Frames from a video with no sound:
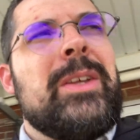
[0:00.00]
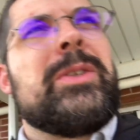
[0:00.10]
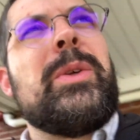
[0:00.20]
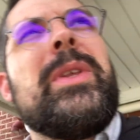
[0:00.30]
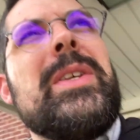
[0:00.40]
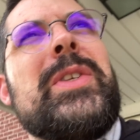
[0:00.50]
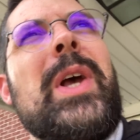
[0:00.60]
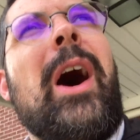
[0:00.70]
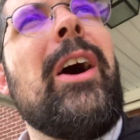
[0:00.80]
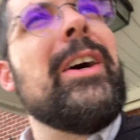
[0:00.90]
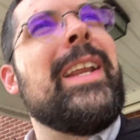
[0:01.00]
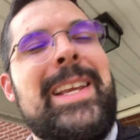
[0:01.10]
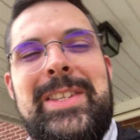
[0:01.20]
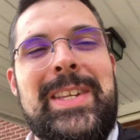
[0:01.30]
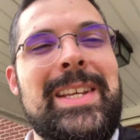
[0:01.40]
So this
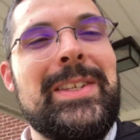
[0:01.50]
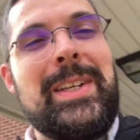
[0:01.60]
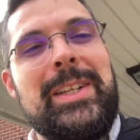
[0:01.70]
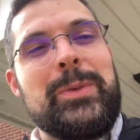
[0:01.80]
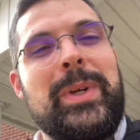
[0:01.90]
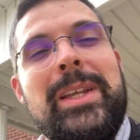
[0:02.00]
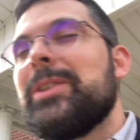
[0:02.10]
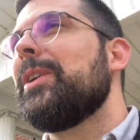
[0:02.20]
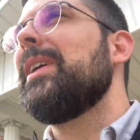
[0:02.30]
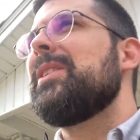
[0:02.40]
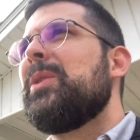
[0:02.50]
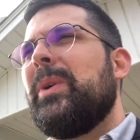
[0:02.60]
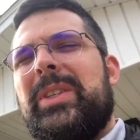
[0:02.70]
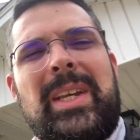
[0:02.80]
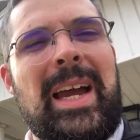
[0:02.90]
holiday season, as we enter into
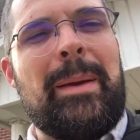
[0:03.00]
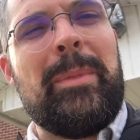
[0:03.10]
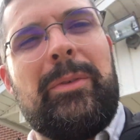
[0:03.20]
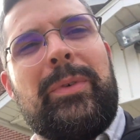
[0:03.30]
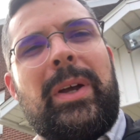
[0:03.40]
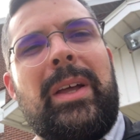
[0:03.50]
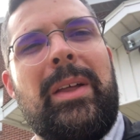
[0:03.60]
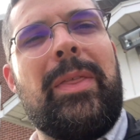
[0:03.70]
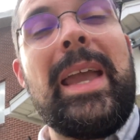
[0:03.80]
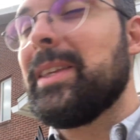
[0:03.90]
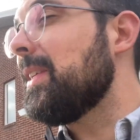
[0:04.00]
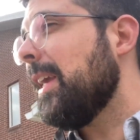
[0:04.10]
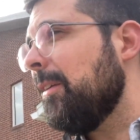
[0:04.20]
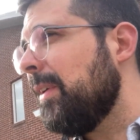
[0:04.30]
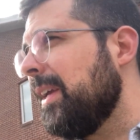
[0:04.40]
a time of
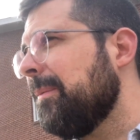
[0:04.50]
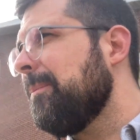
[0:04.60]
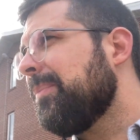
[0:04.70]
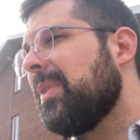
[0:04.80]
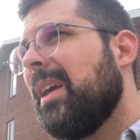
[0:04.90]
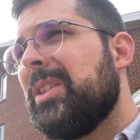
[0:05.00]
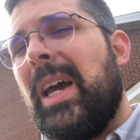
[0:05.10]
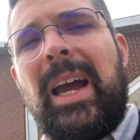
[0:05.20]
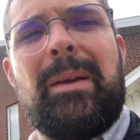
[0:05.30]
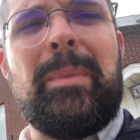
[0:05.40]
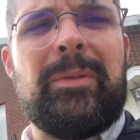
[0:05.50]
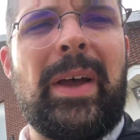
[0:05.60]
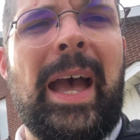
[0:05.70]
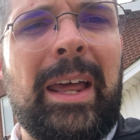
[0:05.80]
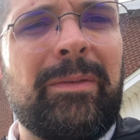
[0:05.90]
Thanksgiving, a time of
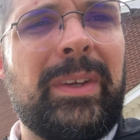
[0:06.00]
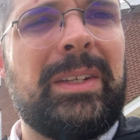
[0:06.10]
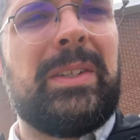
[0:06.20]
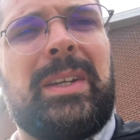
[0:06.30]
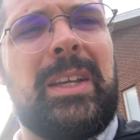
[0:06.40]
Advent and